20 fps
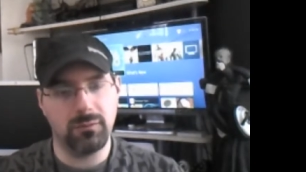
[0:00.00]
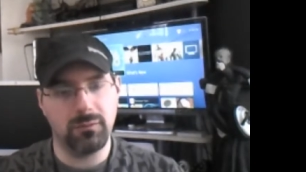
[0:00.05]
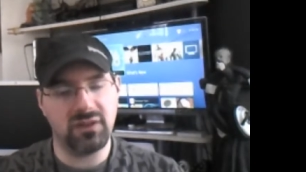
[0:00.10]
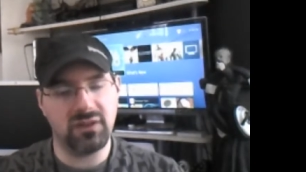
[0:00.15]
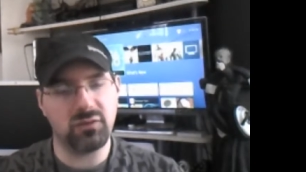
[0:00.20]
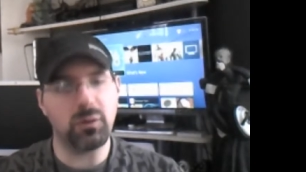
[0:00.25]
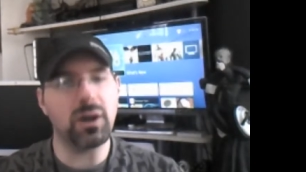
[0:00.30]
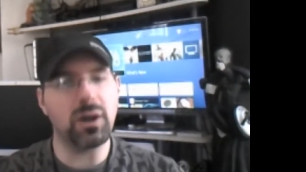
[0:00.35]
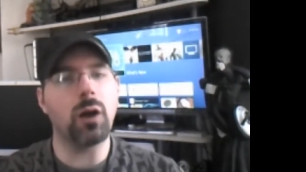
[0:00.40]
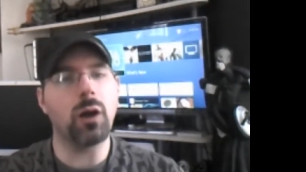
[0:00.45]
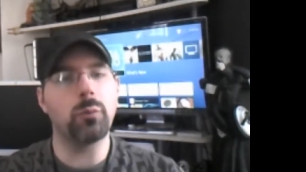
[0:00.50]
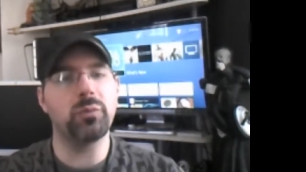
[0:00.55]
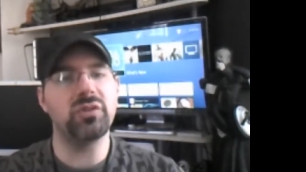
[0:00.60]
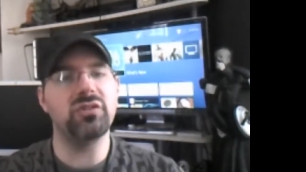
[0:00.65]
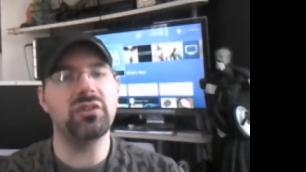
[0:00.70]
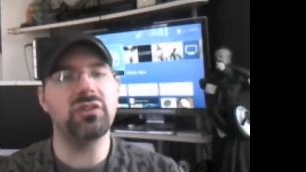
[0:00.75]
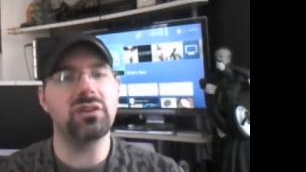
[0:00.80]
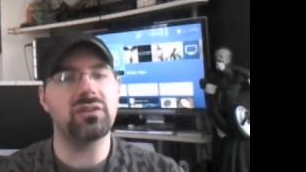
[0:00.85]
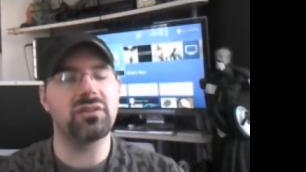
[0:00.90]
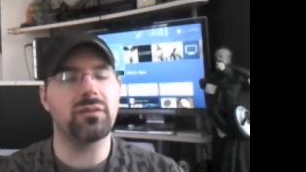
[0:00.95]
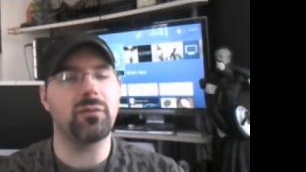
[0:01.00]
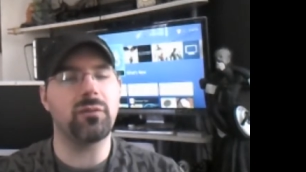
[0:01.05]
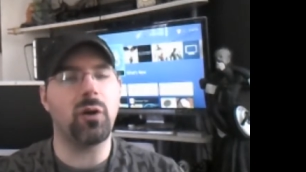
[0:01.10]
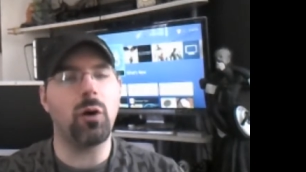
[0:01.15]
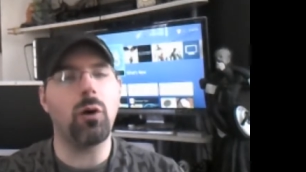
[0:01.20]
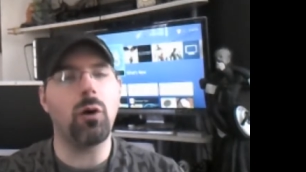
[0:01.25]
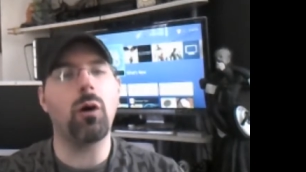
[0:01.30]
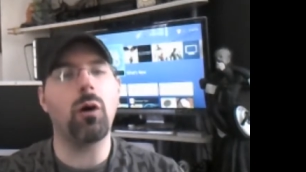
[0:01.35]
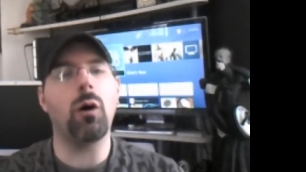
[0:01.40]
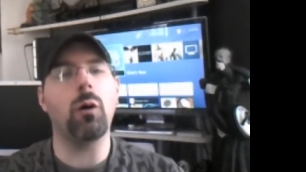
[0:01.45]
That's why RPGs have
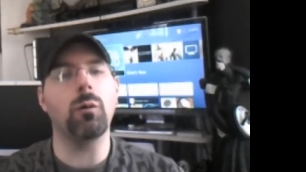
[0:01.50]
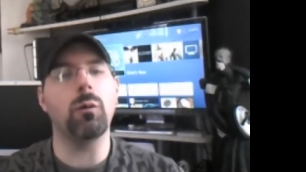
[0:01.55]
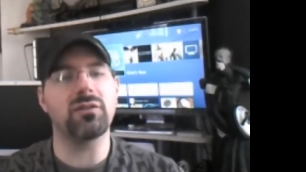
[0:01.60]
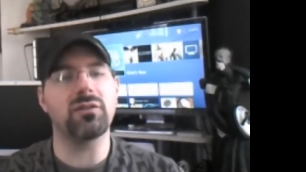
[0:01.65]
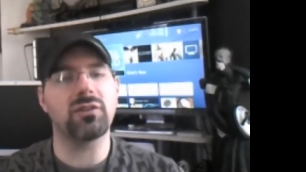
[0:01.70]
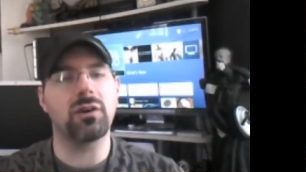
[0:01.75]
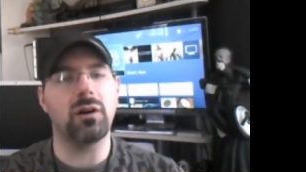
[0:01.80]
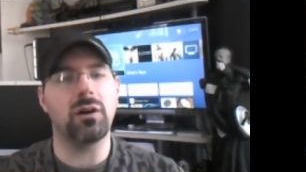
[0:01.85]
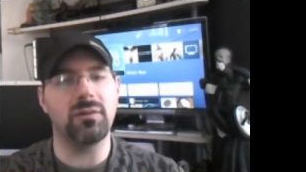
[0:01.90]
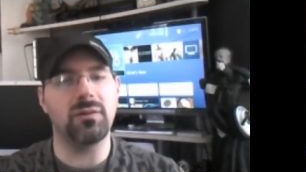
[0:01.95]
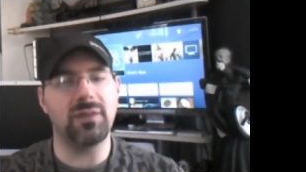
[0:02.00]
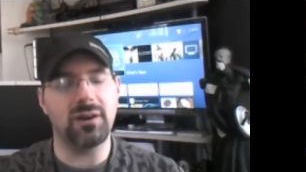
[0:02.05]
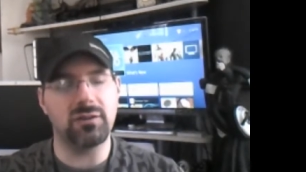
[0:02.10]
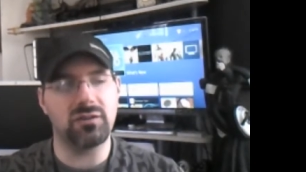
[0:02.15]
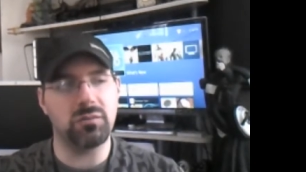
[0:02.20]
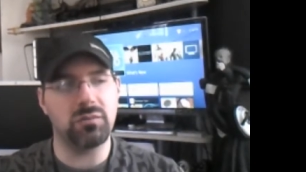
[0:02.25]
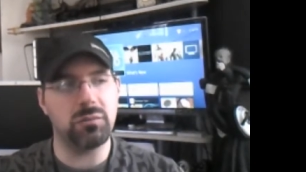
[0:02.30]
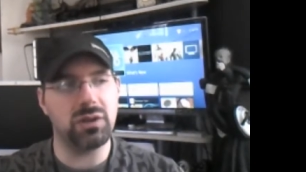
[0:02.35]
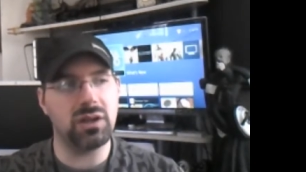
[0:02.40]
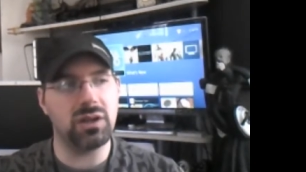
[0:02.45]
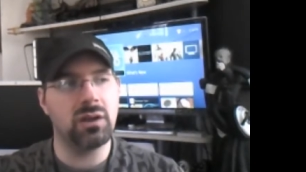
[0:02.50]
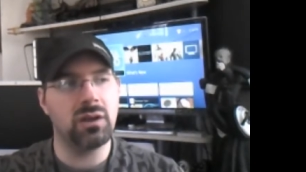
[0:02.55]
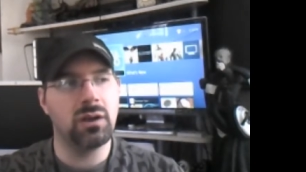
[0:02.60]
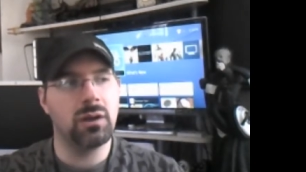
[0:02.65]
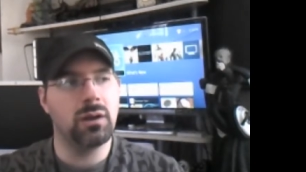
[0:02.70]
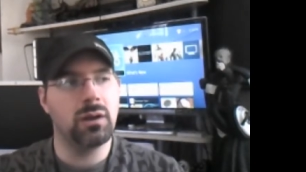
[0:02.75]
always called out to me